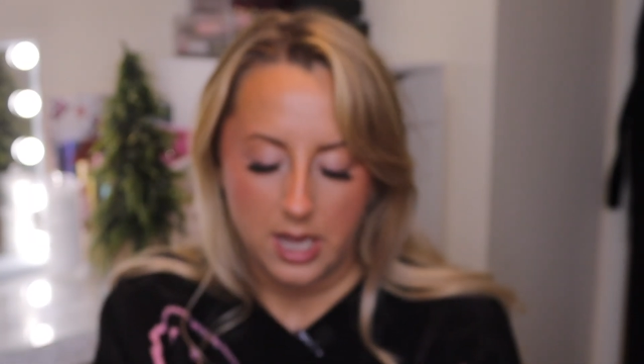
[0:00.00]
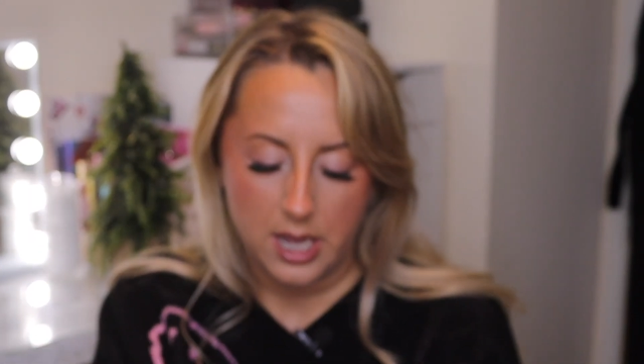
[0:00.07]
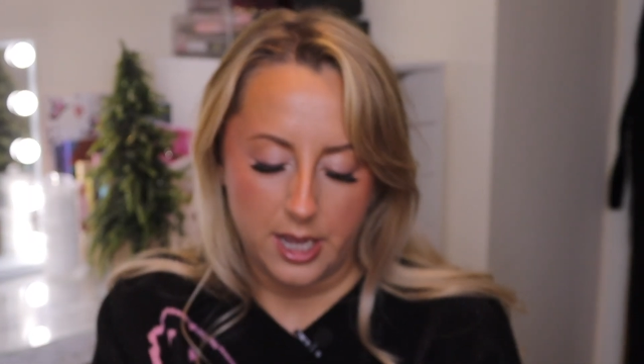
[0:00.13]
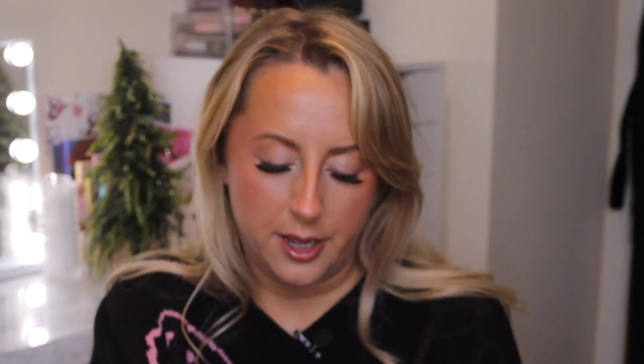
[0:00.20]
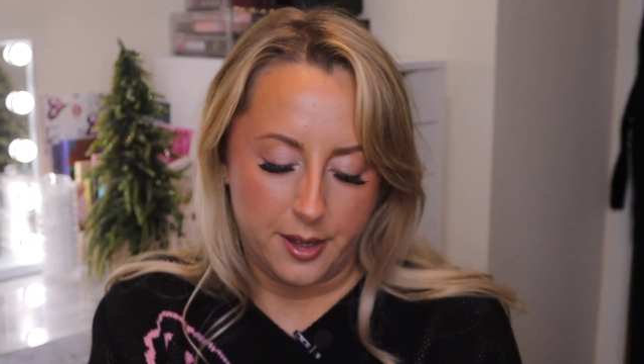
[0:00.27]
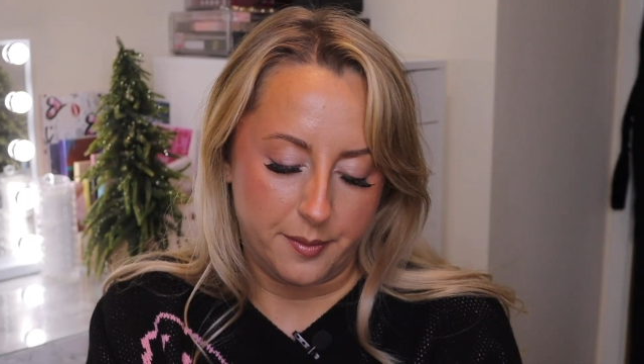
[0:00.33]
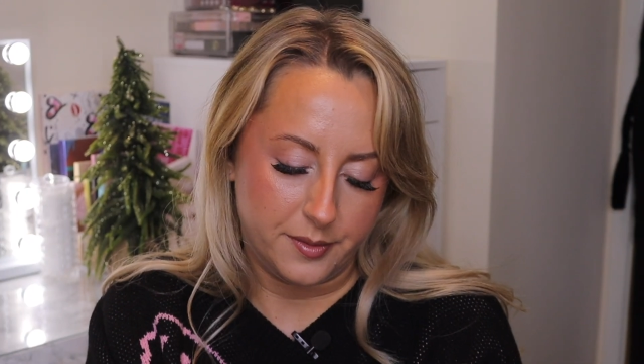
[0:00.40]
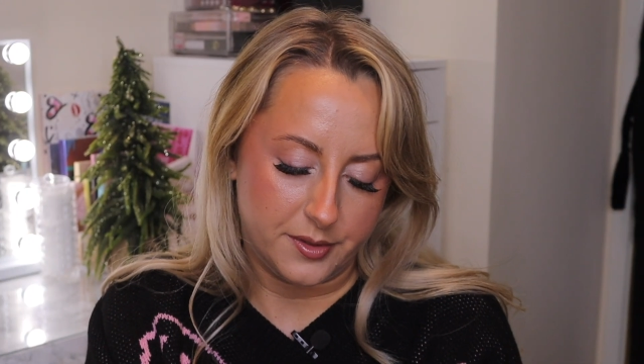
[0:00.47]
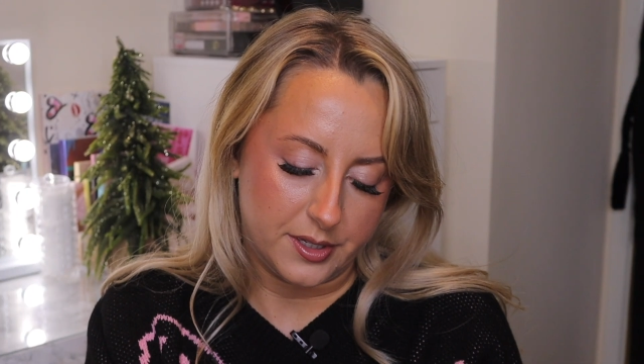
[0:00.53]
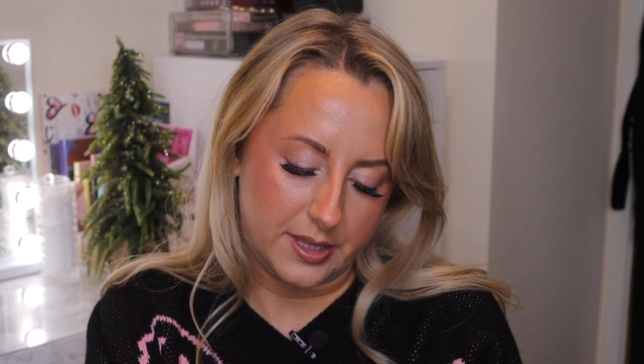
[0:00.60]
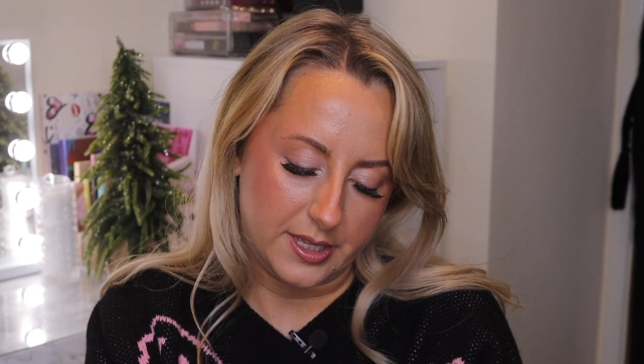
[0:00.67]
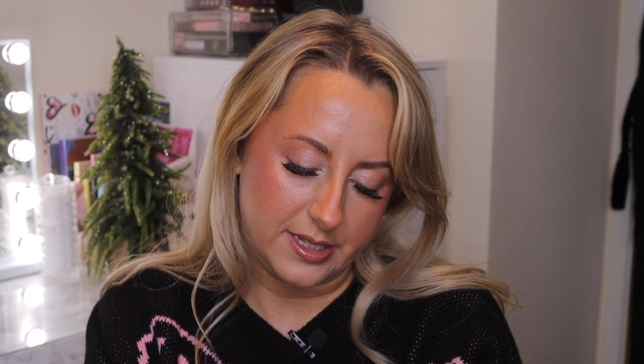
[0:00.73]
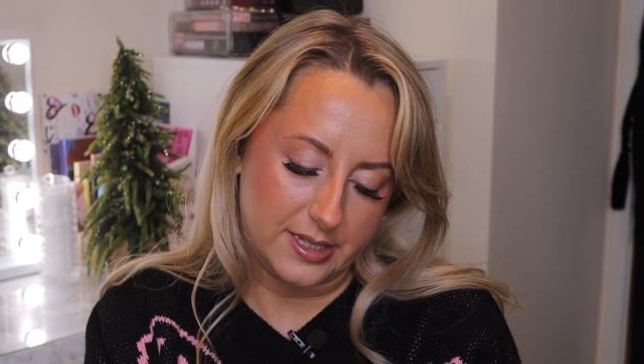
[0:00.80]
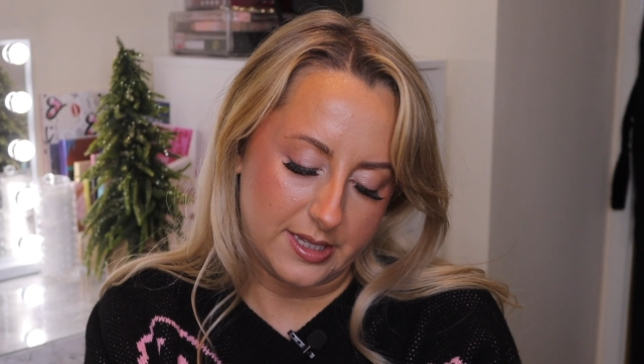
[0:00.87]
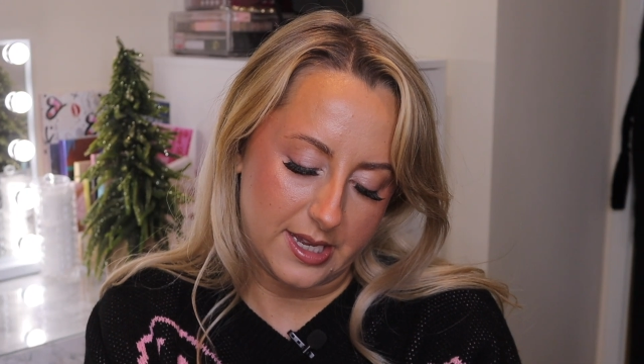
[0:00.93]
So
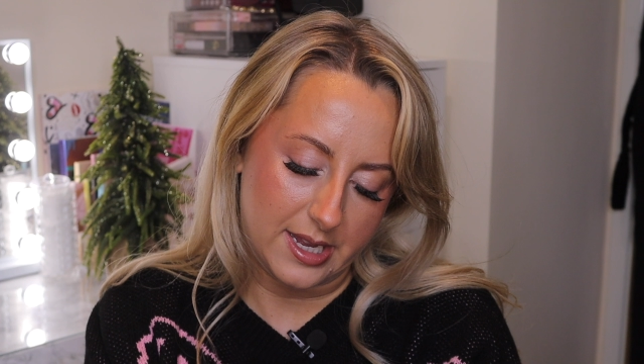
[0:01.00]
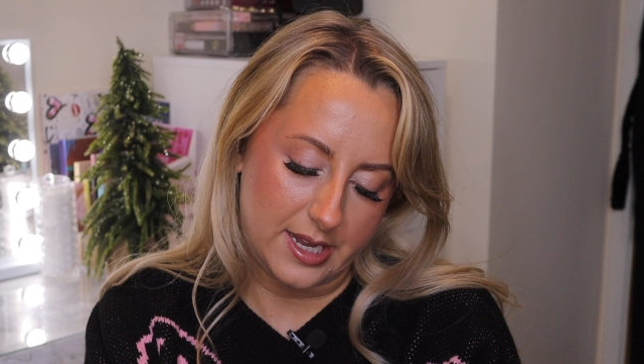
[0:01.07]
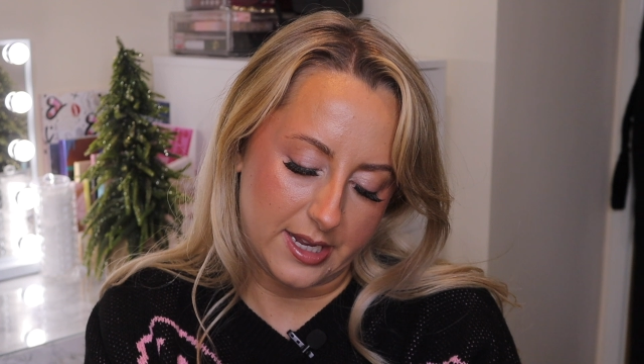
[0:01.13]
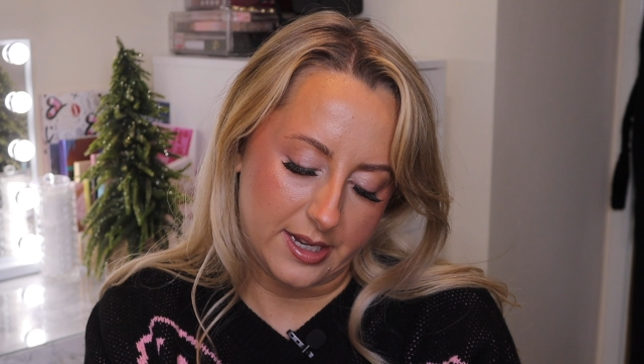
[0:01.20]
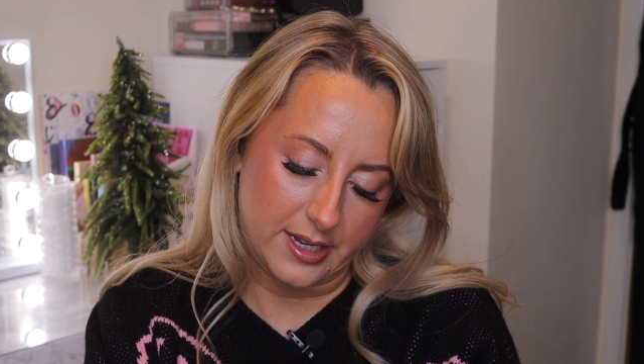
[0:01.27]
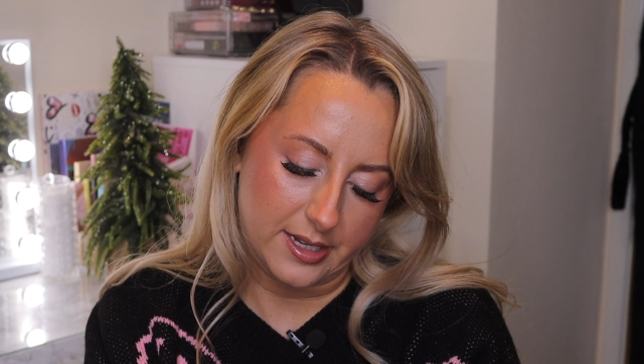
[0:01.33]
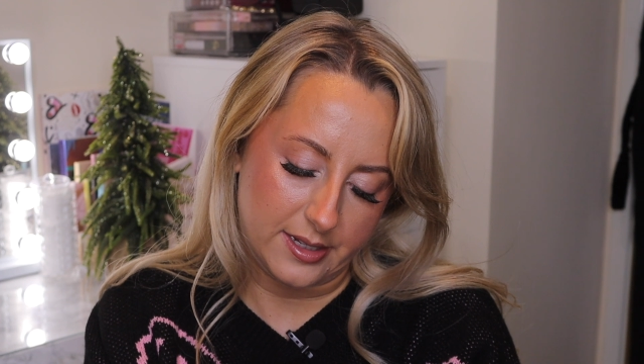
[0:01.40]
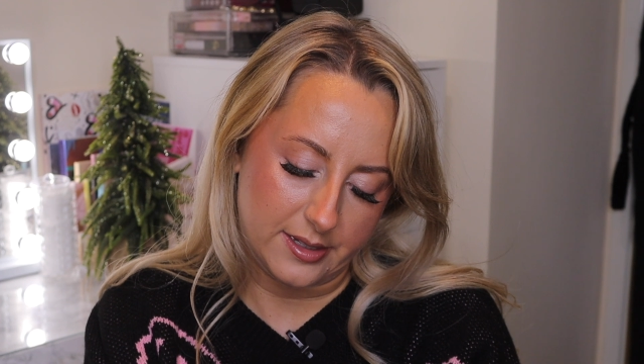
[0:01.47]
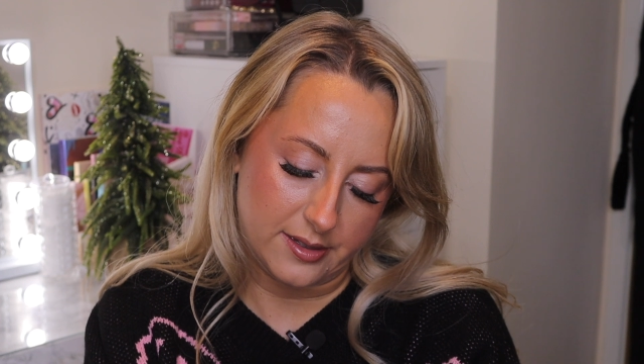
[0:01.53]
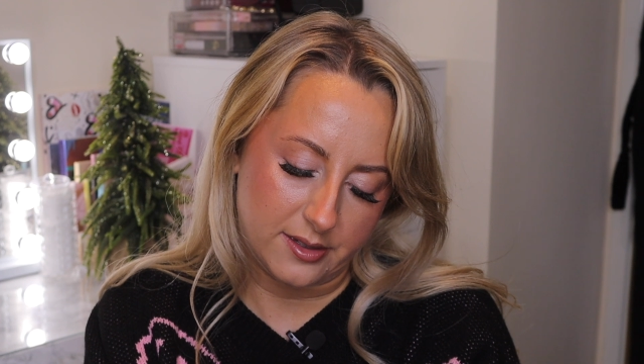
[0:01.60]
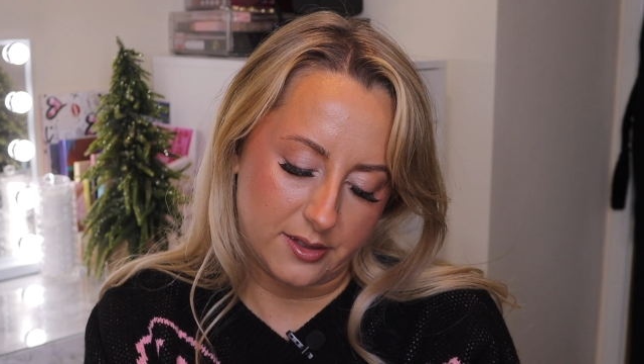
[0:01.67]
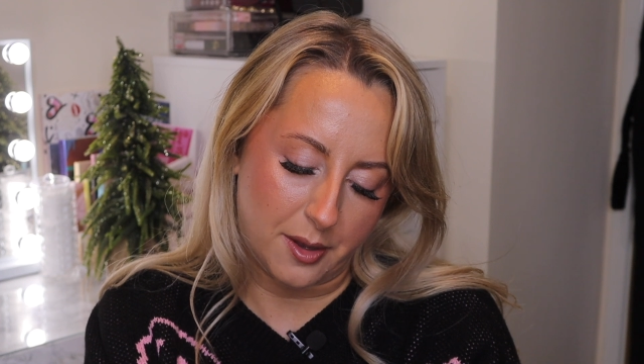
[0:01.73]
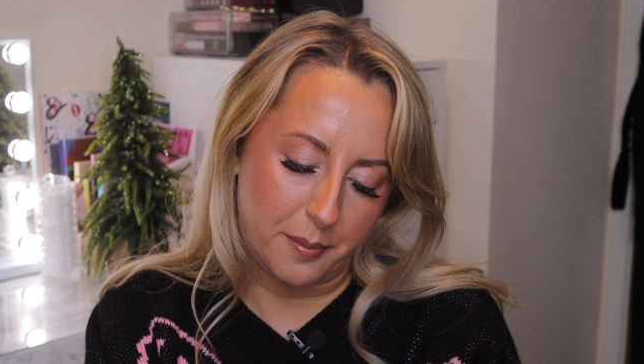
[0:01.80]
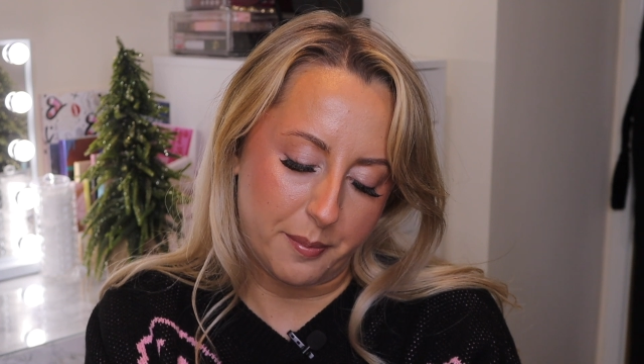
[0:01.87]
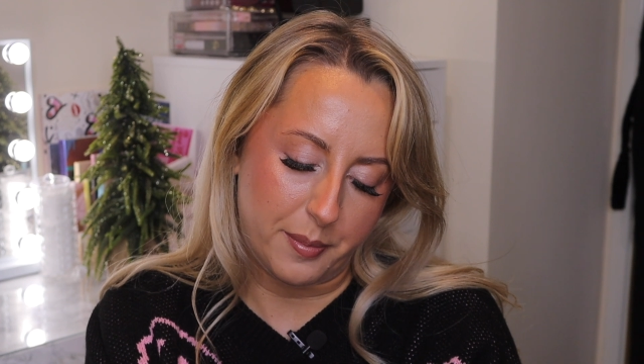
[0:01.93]
this is
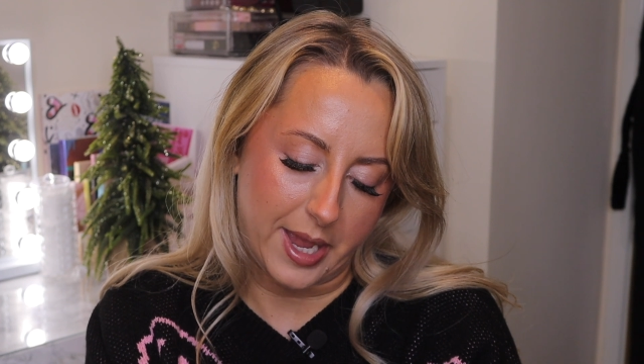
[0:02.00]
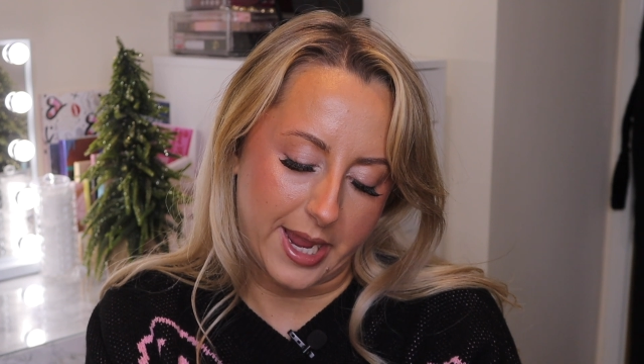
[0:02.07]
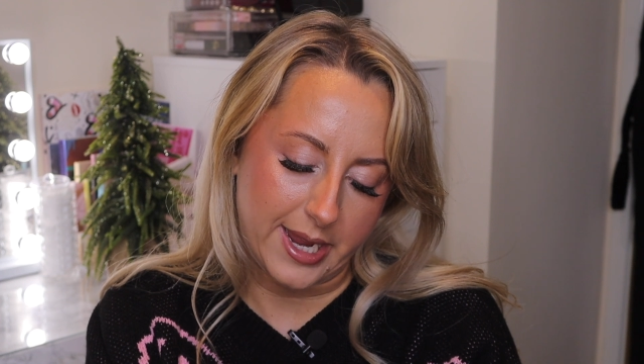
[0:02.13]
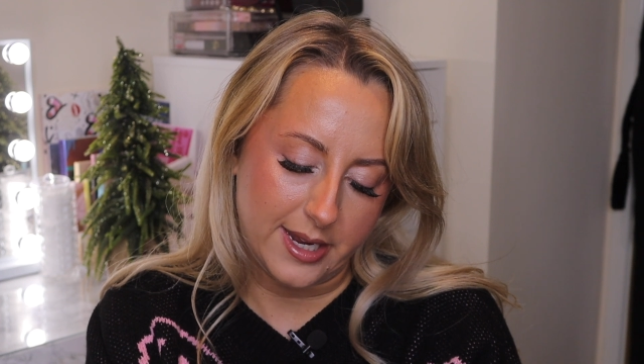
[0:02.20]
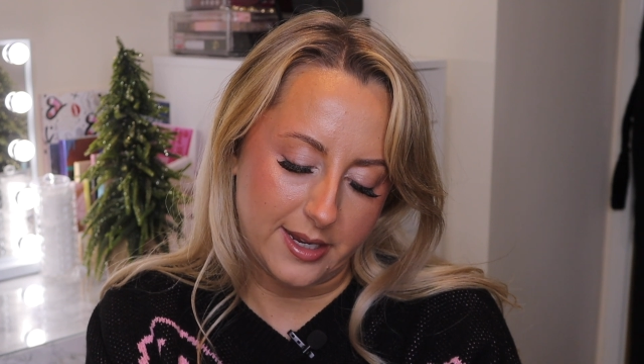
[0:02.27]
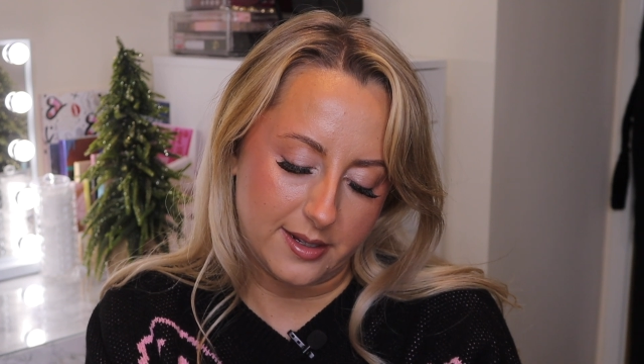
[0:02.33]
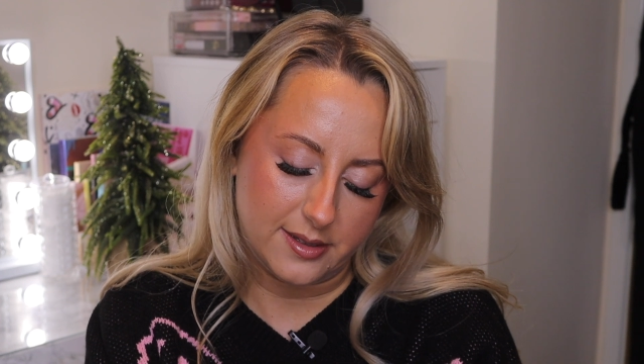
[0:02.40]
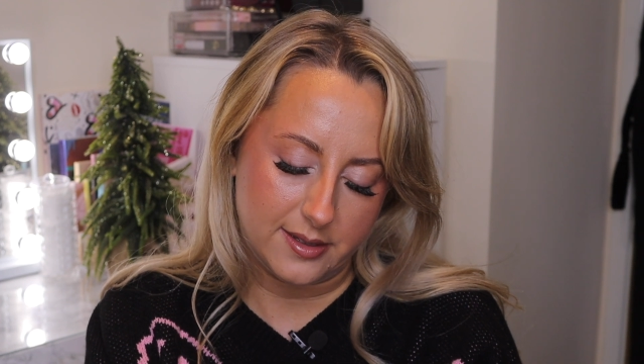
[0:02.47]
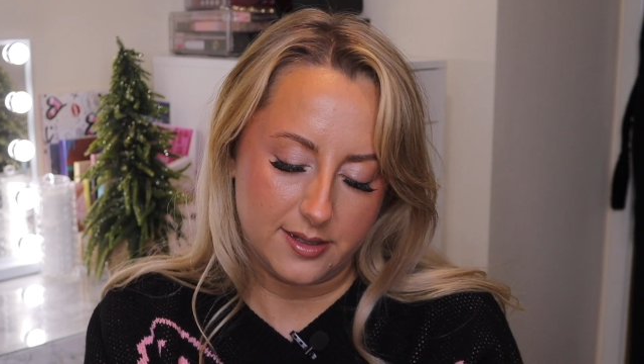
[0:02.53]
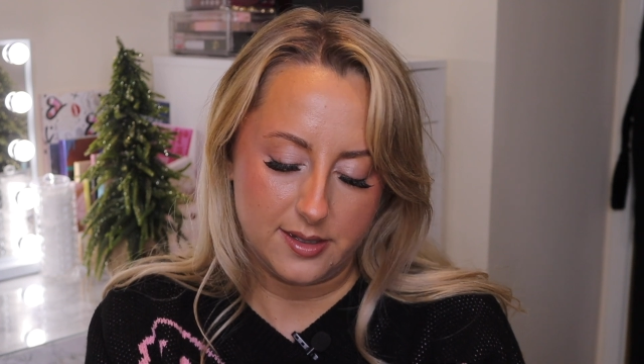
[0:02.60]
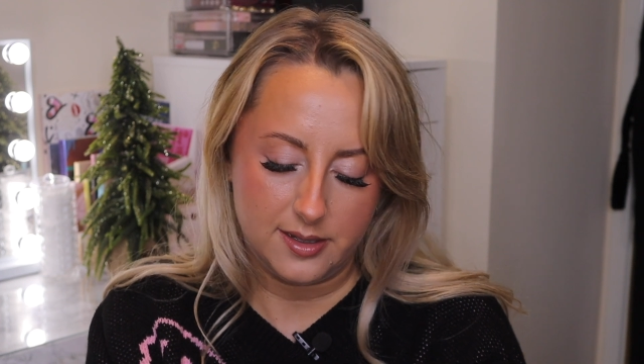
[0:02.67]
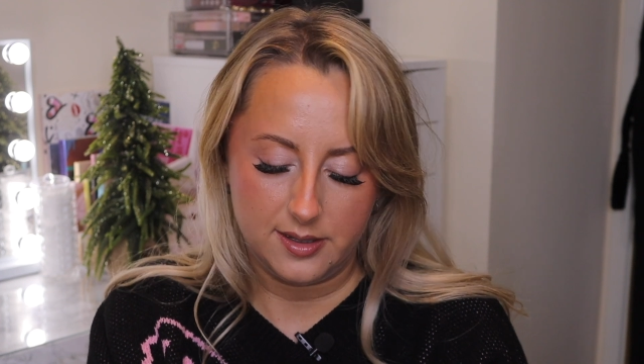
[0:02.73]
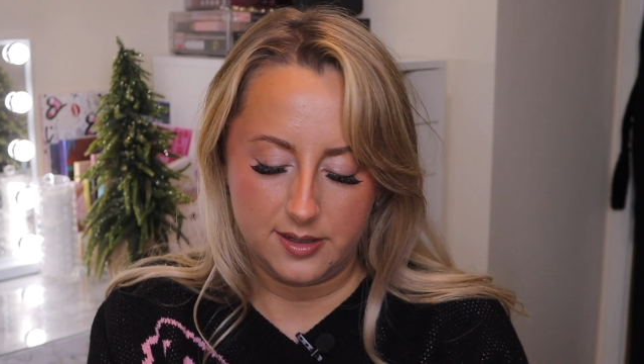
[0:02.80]
Sunbaked.